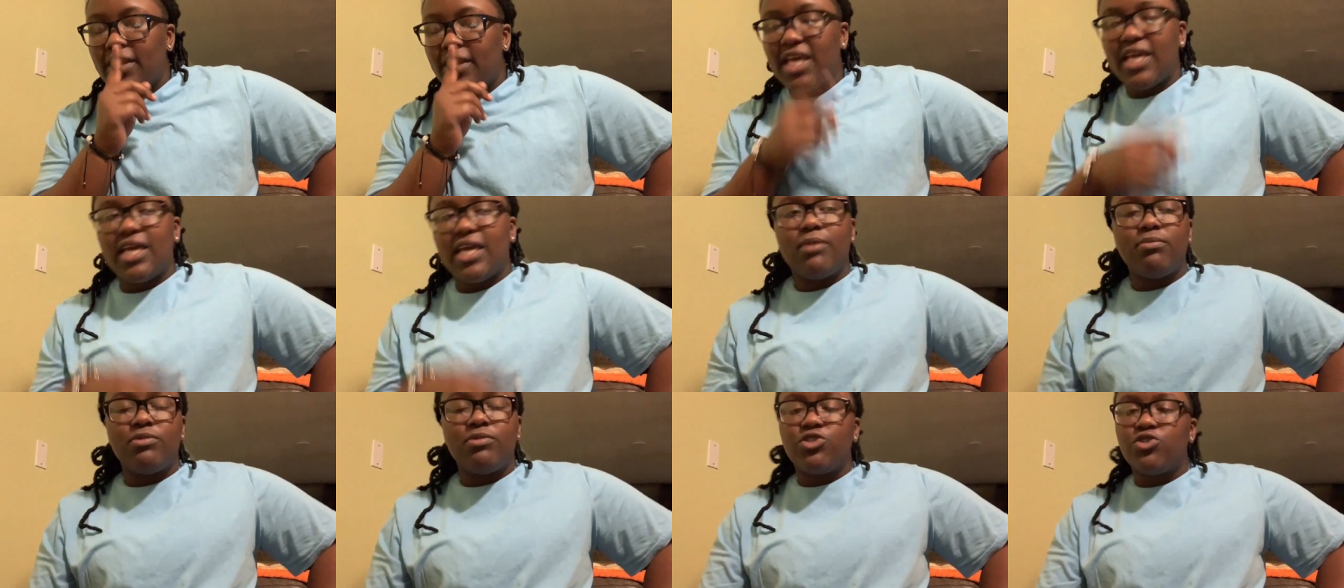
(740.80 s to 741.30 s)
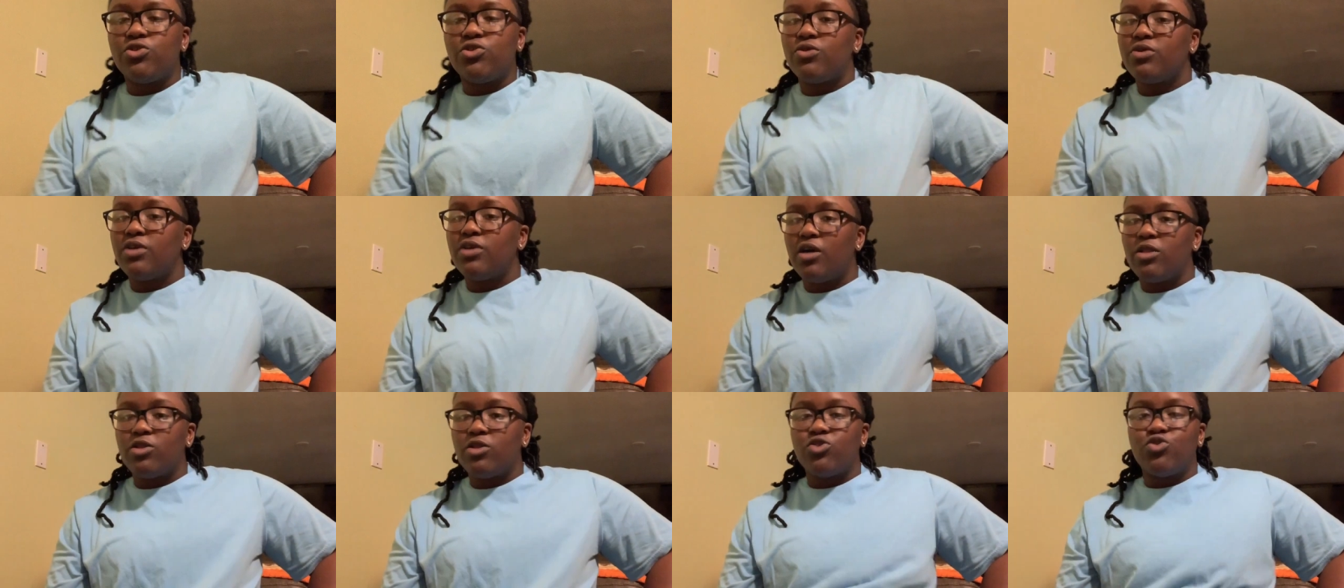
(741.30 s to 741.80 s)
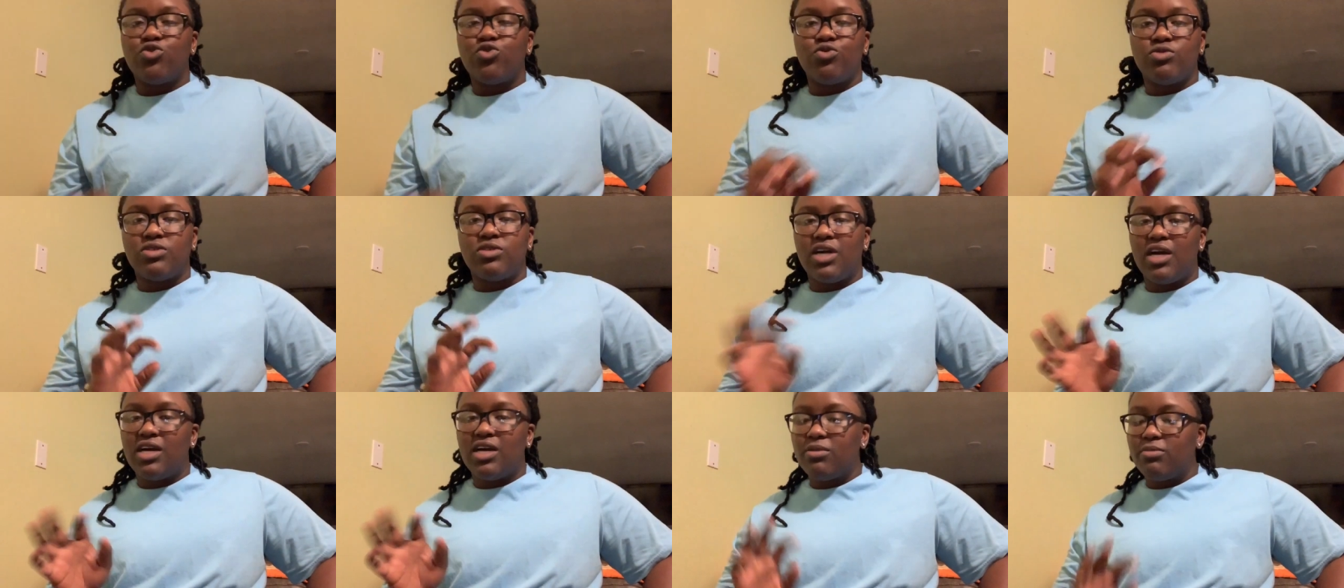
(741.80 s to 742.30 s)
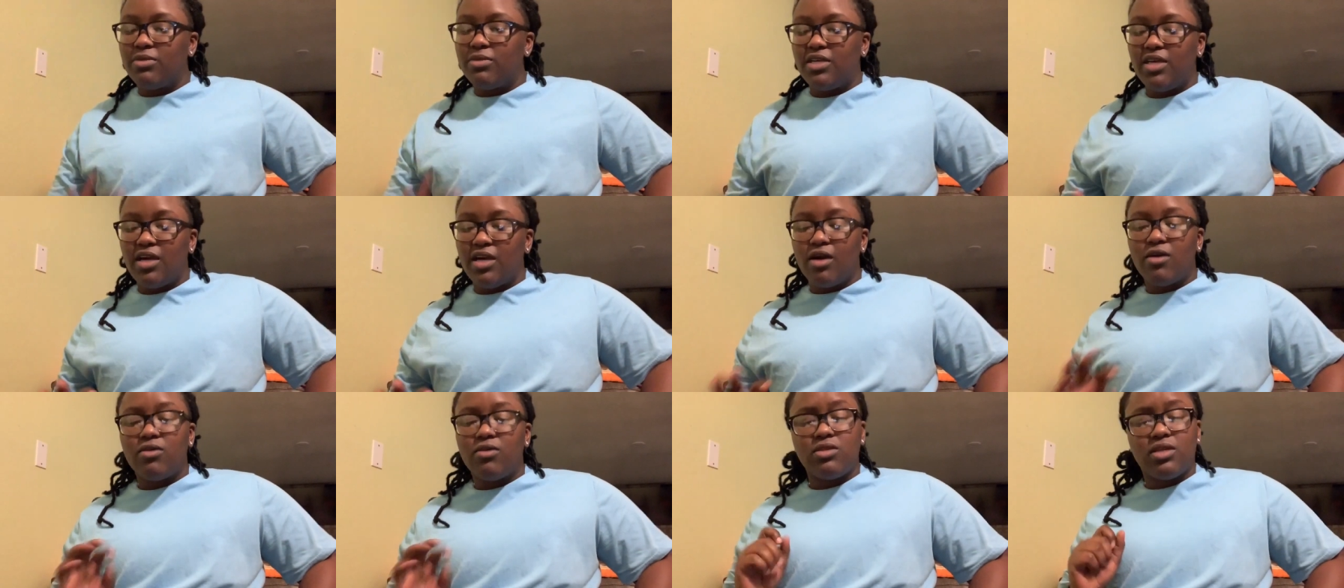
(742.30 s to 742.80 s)
I can't be showing y'all the true side of me.
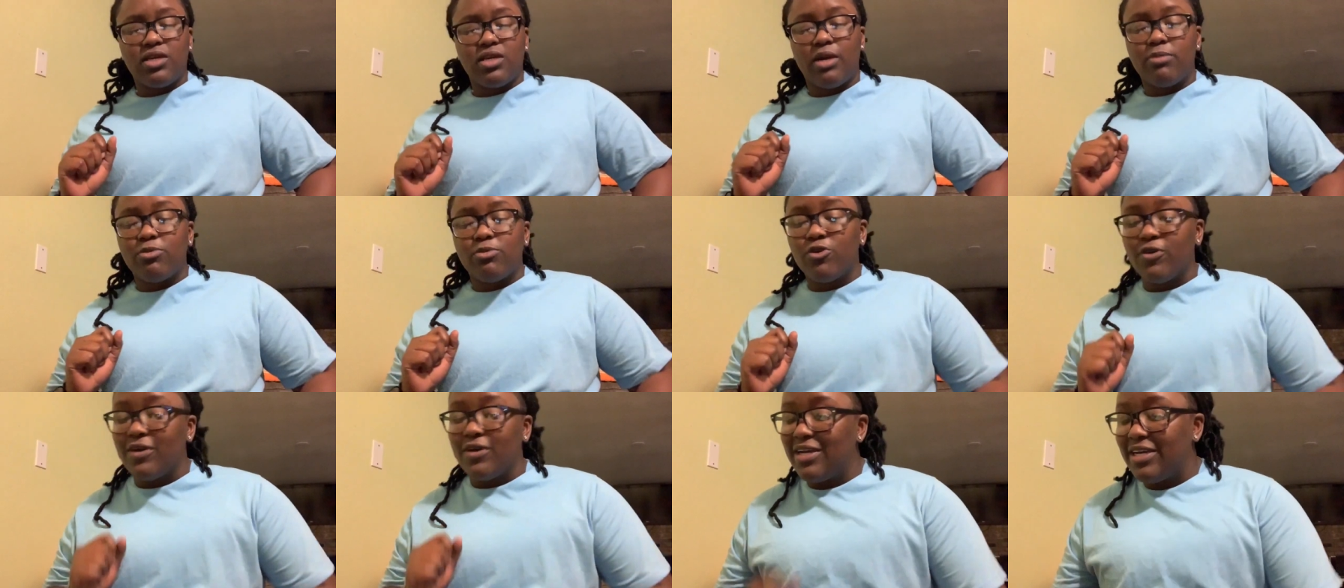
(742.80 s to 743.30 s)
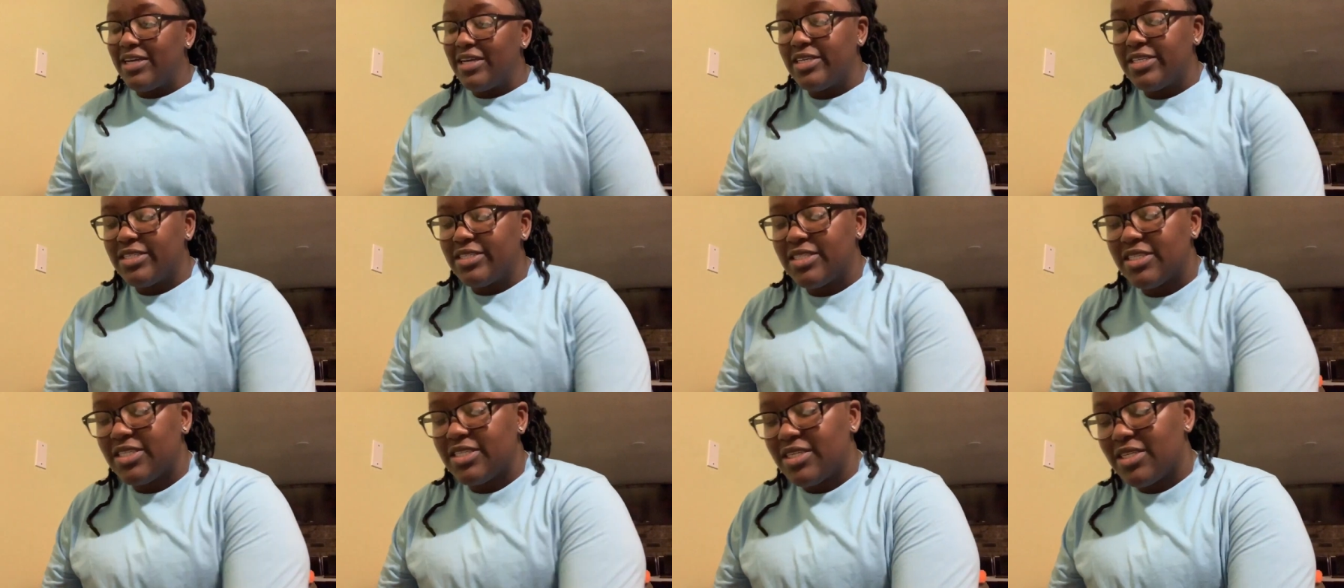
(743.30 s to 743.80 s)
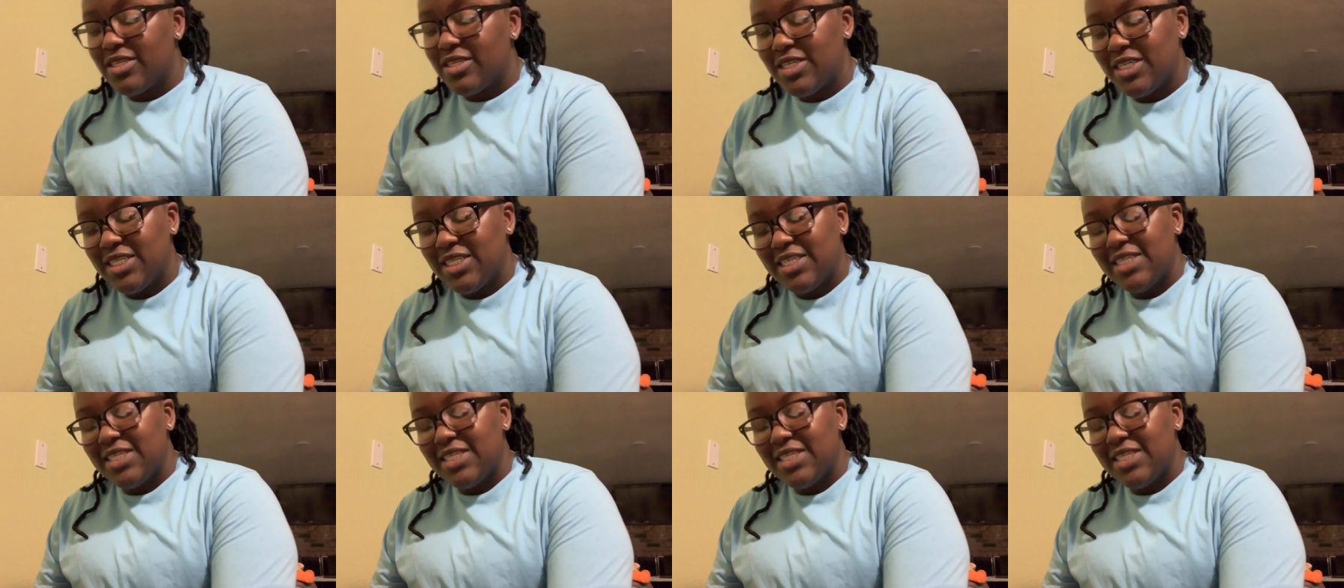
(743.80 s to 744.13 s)
Y'all gonna think I'm crazy.